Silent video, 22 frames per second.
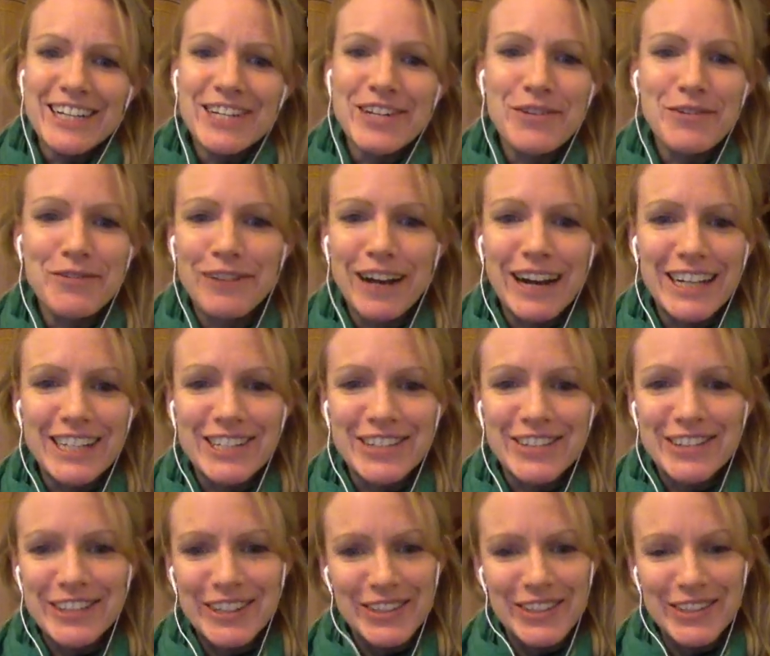new
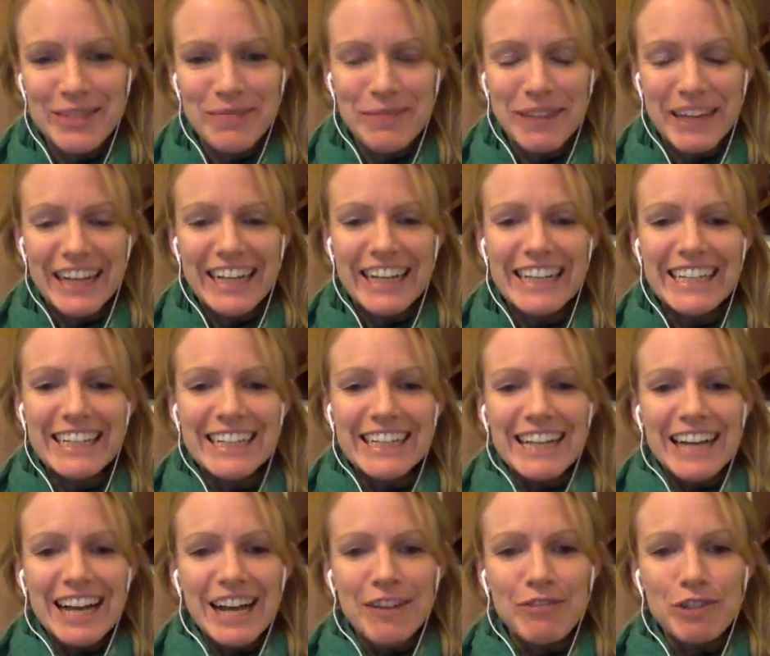factory or something.
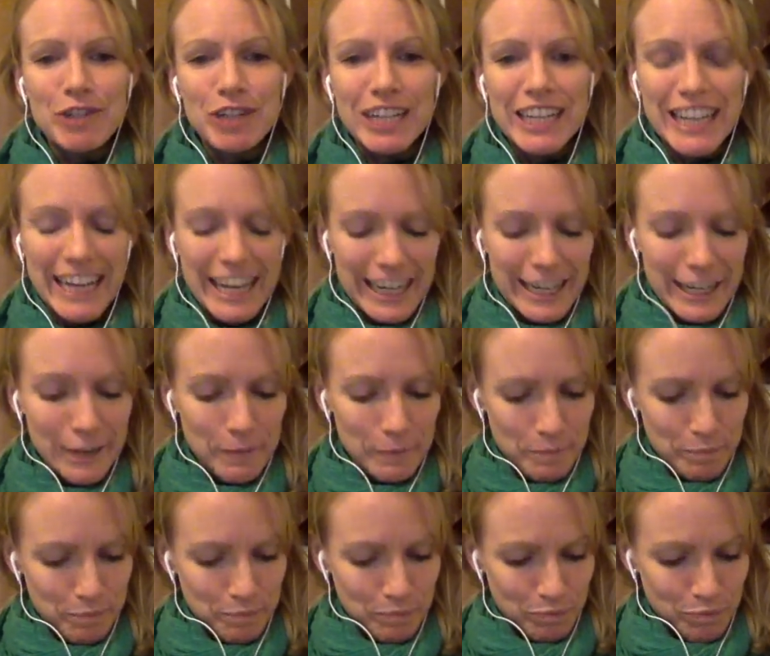I've got a gig.
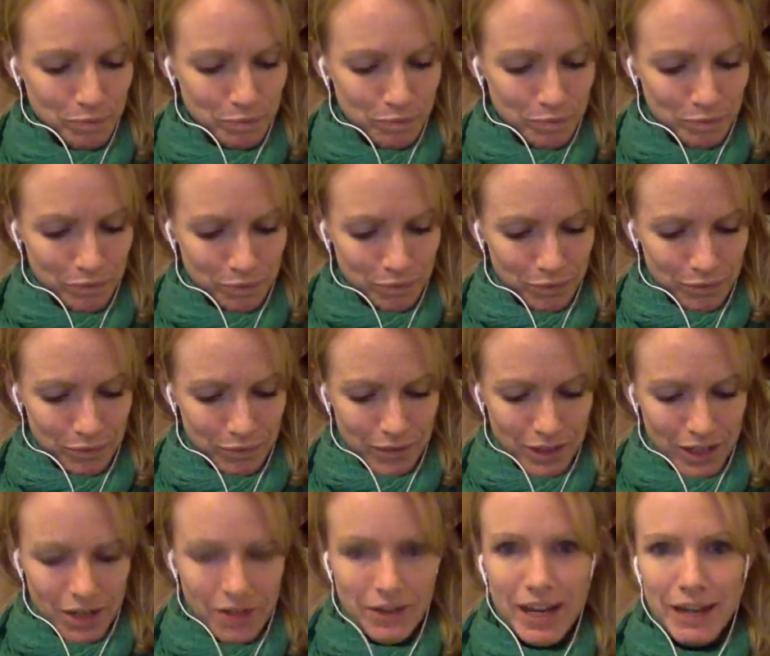
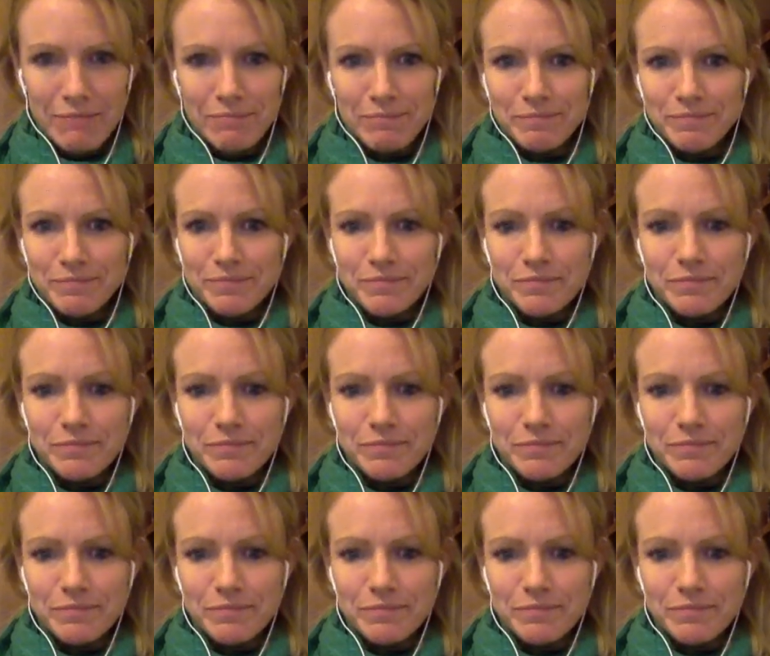Okay.